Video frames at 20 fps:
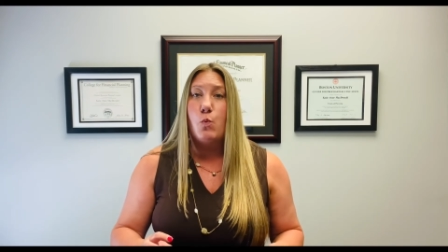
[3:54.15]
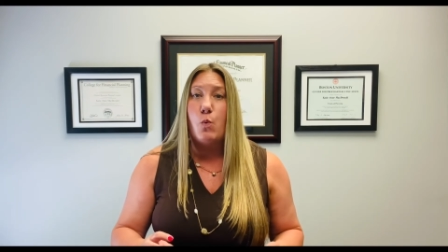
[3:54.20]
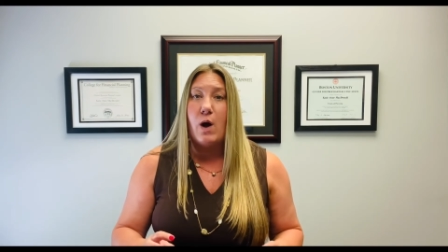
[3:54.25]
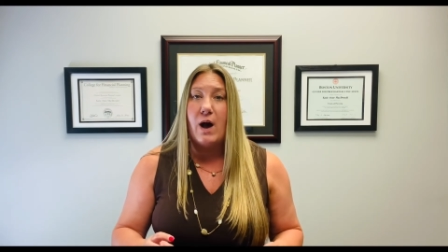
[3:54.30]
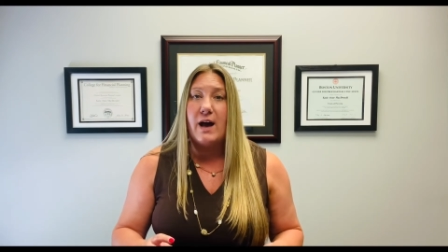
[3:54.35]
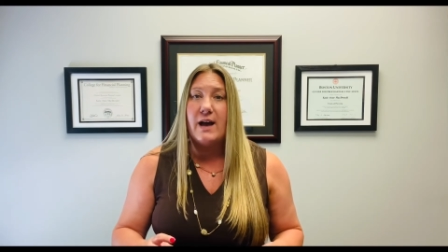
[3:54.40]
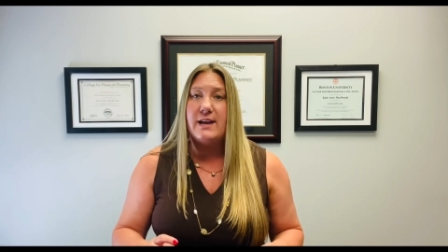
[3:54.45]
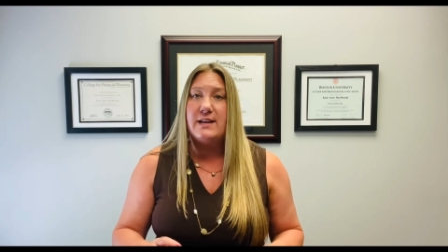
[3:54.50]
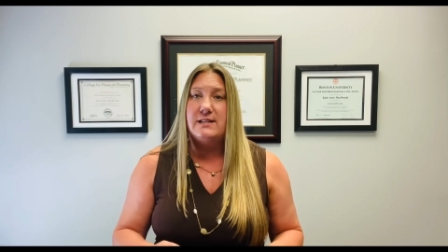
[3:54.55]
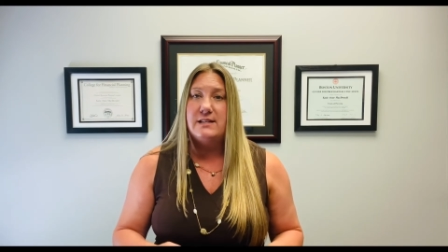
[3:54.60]

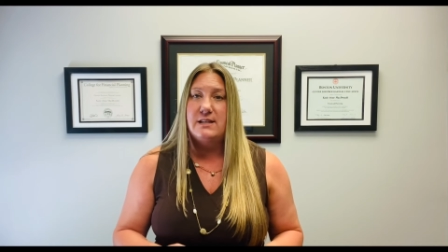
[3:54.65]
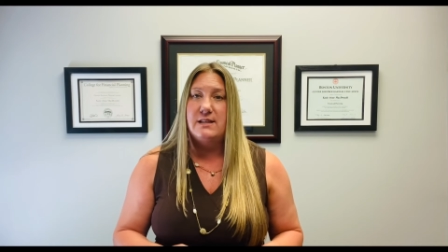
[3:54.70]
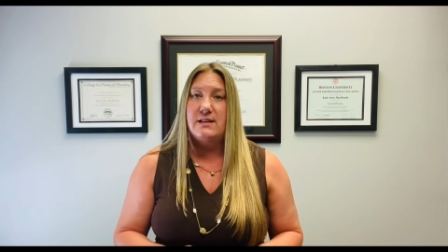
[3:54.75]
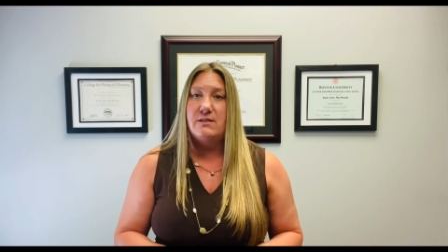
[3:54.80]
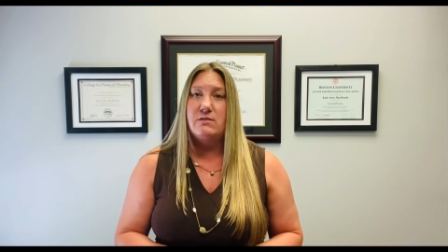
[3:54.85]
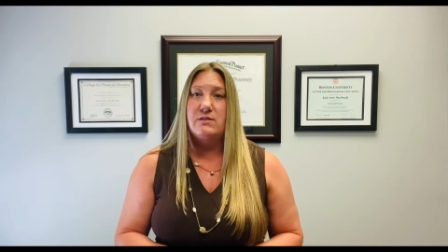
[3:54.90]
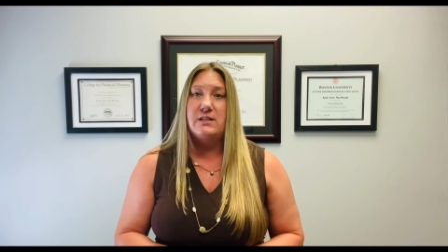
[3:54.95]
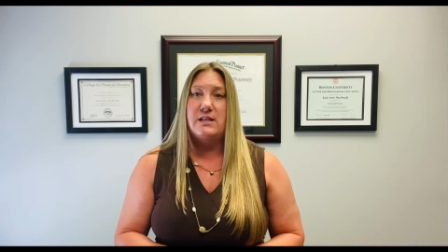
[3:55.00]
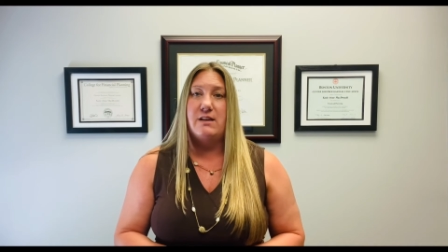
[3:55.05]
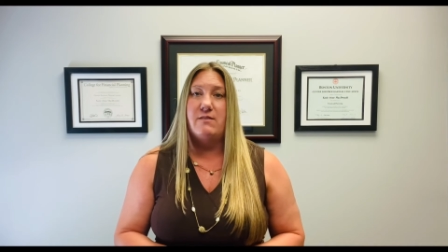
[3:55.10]
why to
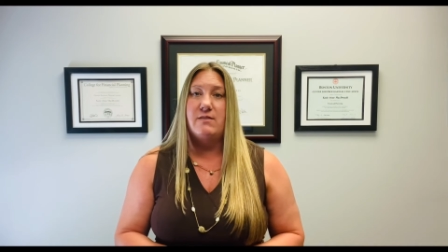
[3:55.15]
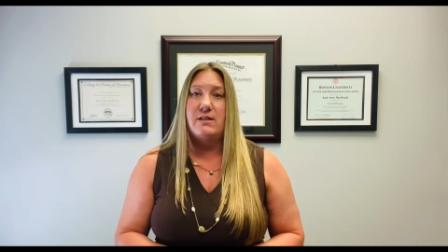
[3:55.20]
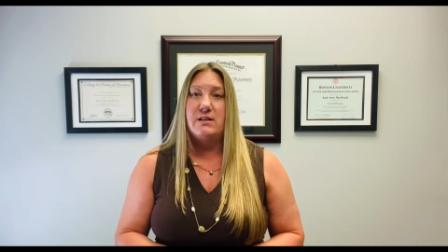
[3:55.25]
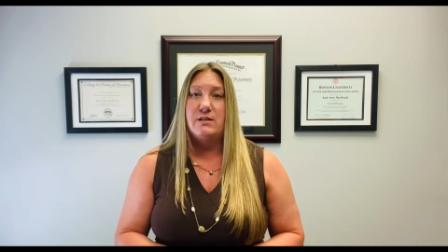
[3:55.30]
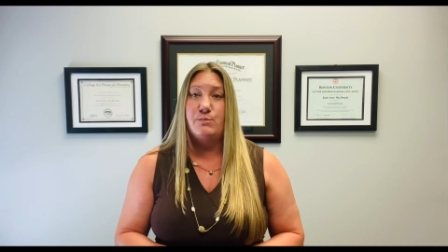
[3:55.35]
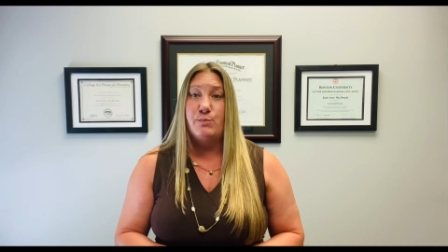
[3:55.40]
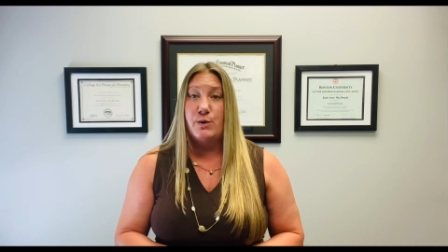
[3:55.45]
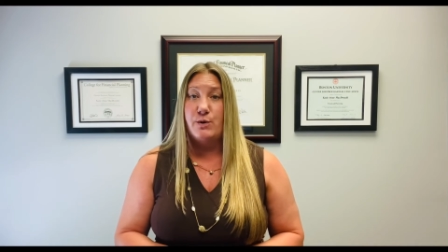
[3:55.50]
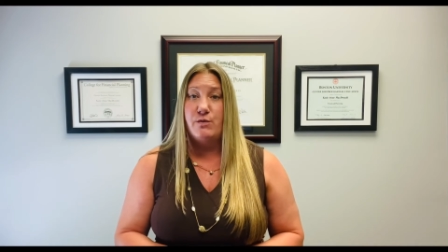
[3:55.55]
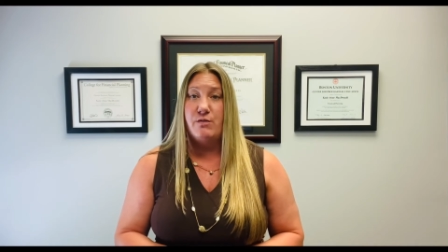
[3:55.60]
their savings
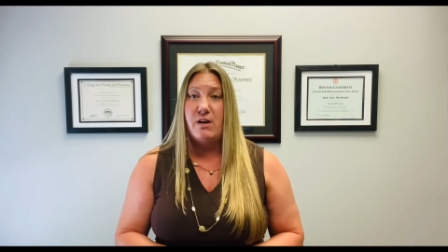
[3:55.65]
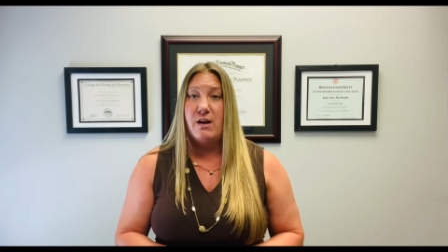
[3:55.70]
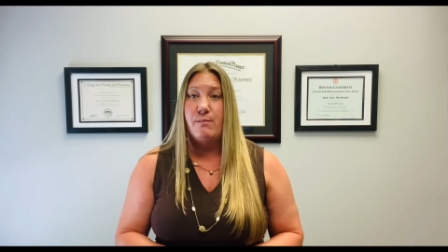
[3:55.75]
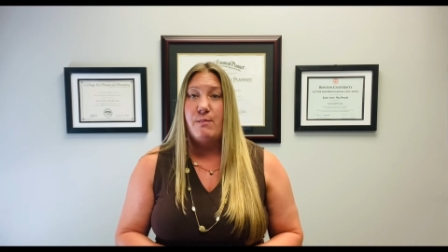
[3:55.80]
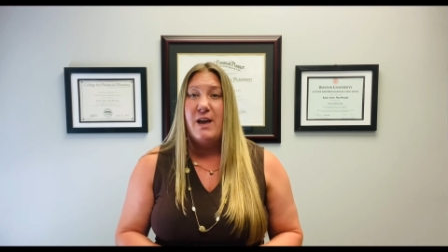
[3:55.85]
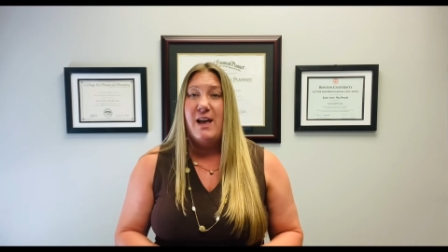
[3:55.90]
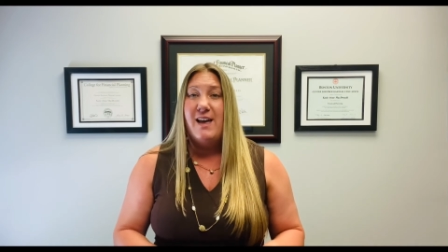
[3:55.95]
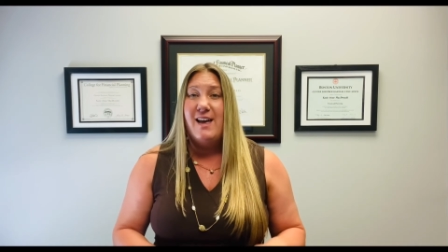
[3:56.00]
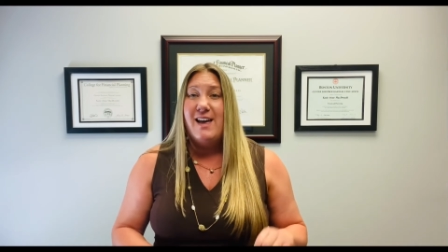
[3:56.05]
program,